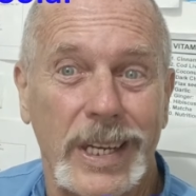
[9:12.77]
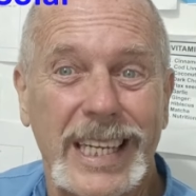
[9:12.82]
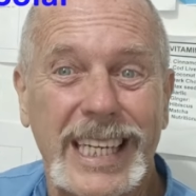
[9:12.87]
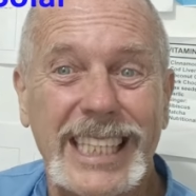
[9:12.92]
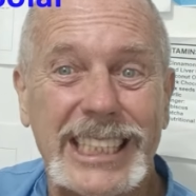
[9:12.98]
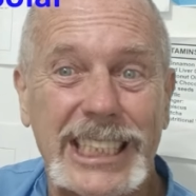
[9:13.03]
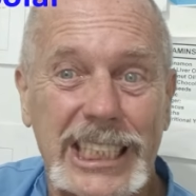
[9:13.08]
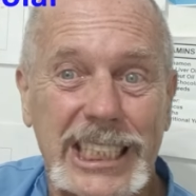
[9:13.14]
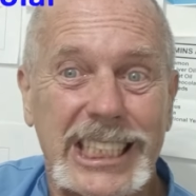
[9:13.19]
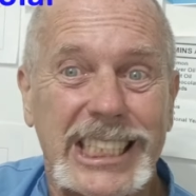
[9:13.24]

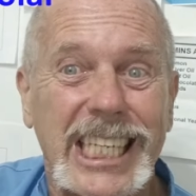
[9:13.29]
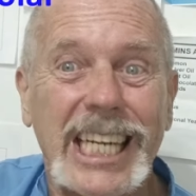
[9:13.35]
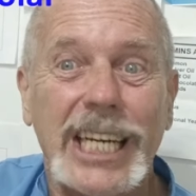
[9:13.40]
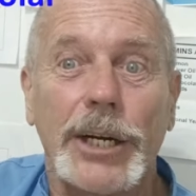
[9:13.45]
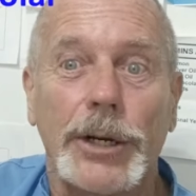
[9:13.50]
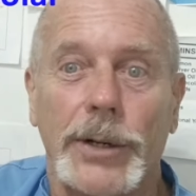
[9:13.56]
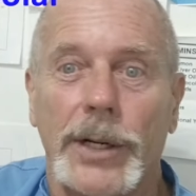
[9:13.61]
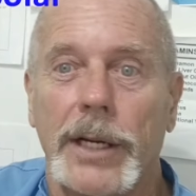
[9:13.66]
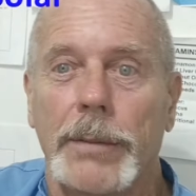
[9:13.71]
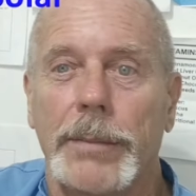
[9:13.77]
in
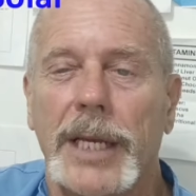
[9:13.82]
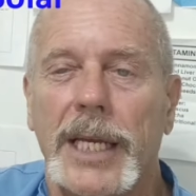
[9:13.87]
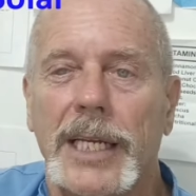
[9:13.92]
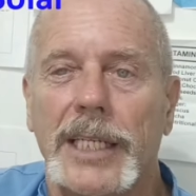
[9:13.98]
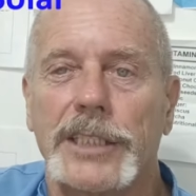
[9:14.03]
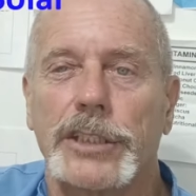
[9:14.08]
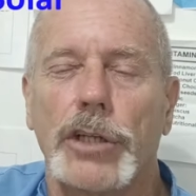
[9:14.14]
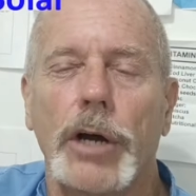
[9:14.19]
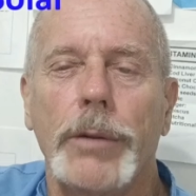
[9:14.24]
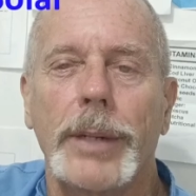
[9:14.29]
secret
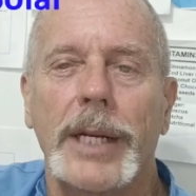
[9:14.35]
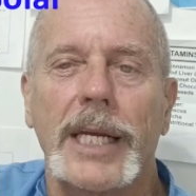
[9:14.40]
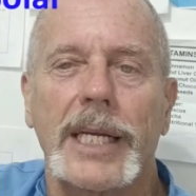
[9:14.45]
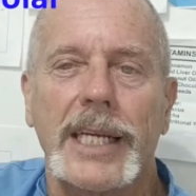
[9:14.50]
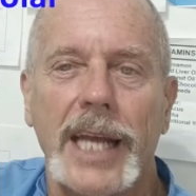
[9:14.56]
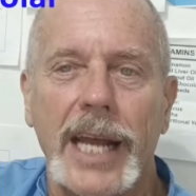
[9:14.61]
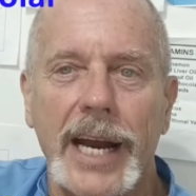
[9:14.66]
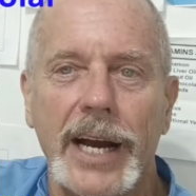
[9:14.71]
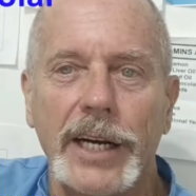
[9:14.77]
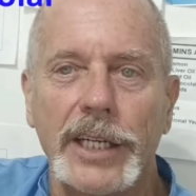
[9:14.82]
because nobody
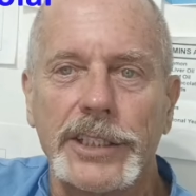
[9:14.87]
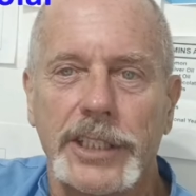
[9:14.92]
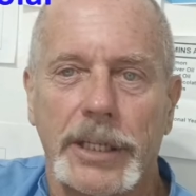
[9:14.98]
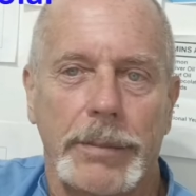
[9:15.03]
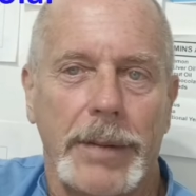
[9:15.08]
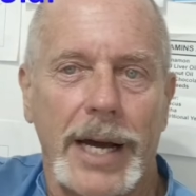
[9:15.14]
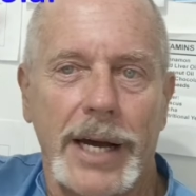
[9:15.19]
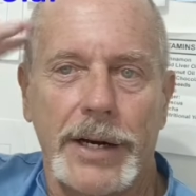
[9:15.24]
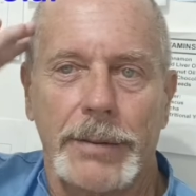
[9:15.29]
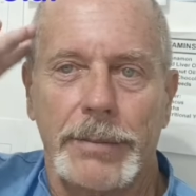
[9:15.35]
cares
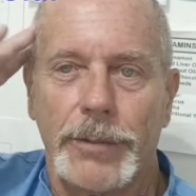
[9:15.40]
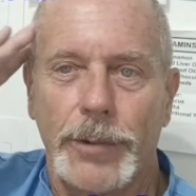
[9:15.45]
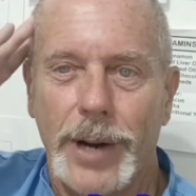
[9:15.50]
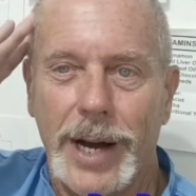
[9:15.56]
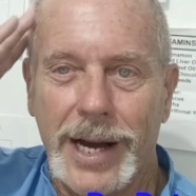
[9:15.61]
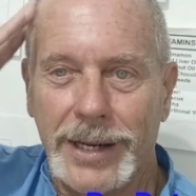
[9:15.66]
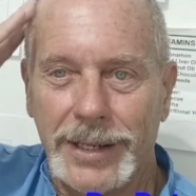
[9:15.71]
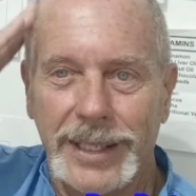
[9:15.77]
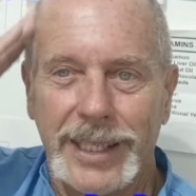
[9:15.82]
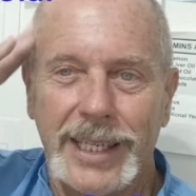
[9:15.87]
about them.
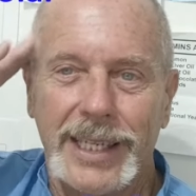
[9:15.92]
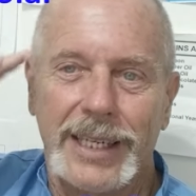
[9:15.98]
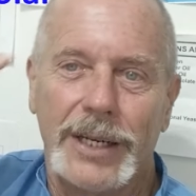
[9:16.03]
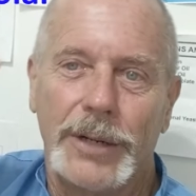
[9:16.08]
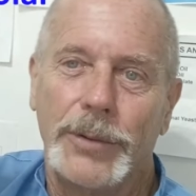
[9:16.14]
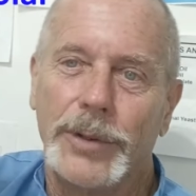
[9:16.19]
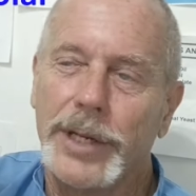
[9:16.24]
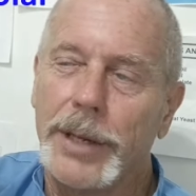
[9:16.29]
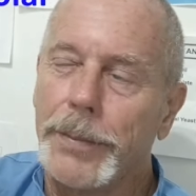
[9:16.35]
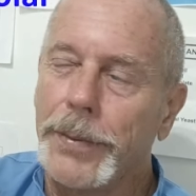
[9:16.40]
While
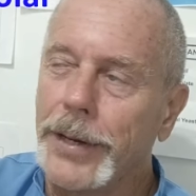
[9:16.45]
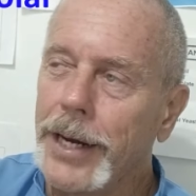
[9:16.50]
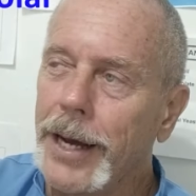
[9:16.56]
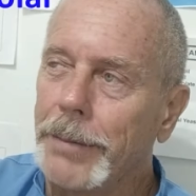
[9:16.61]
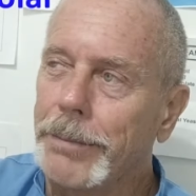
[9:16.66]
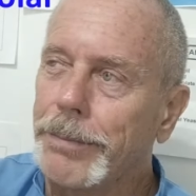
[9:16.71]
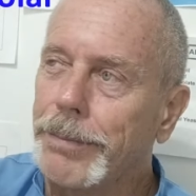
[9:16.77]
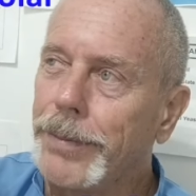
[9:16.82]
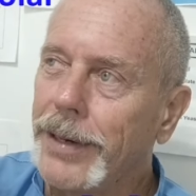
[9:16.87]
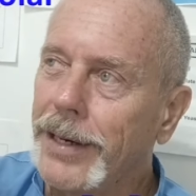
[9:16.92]
when you put
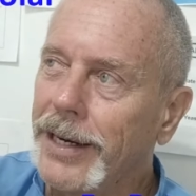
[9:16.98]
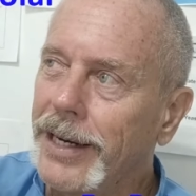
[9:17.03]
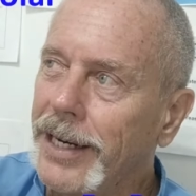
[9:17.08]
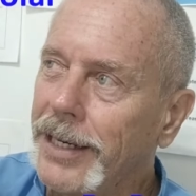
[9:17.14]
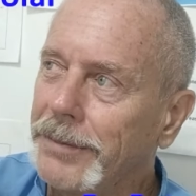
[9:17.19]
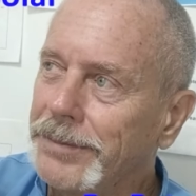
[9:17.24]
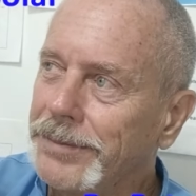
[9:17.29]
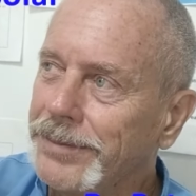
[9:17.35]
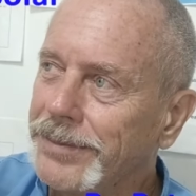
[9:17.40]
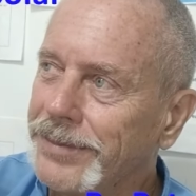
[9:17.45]
up
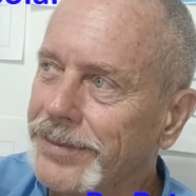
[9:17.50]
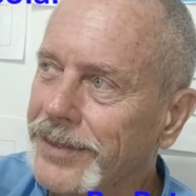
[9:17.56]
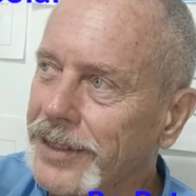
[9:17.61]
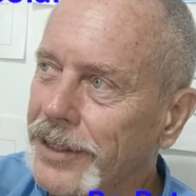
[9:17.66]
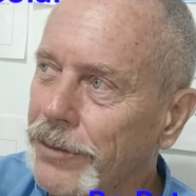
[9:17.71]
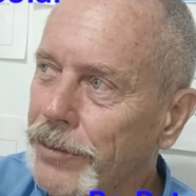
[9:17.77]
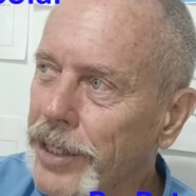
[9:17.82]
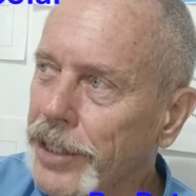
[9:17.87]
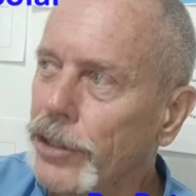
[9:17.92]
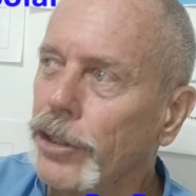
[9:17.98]

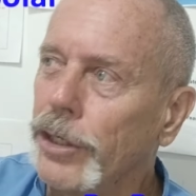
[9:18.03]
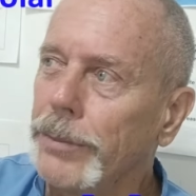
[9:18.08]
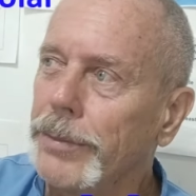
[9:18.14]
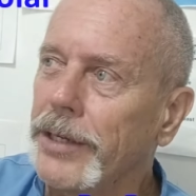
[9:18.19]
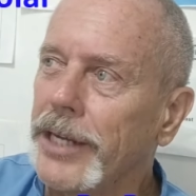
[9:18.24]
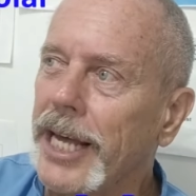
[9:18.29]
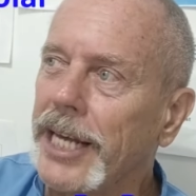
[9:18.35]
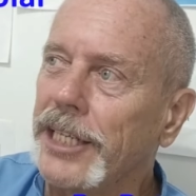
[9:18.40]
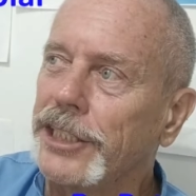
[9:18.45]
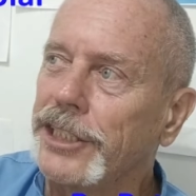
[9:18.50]
renewable
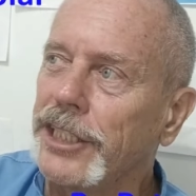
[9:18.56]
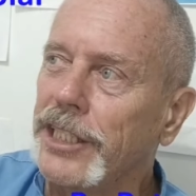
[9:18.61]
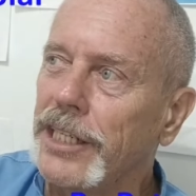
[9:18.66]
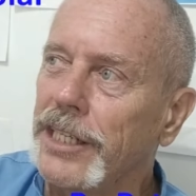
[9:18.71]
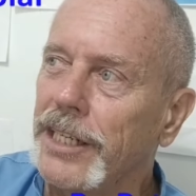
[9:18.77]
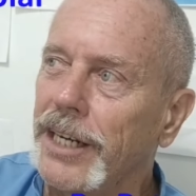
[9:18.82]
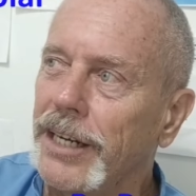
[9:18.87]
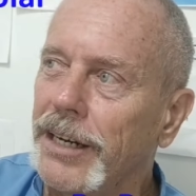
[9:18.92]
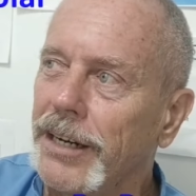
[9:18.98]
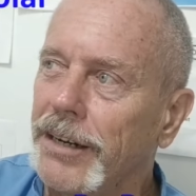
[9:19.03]

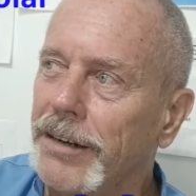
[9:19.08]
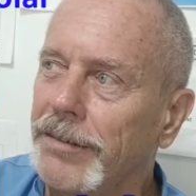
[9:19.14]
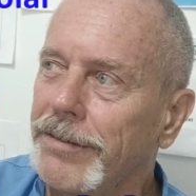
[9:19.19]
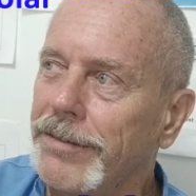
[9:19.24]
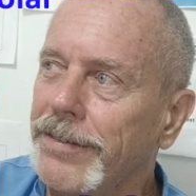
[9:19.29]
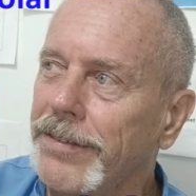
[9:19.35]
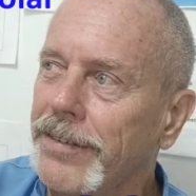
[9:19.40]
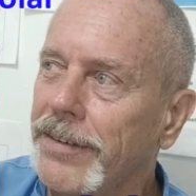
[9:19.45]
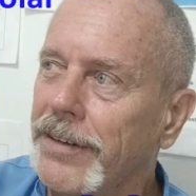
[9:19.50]
energy of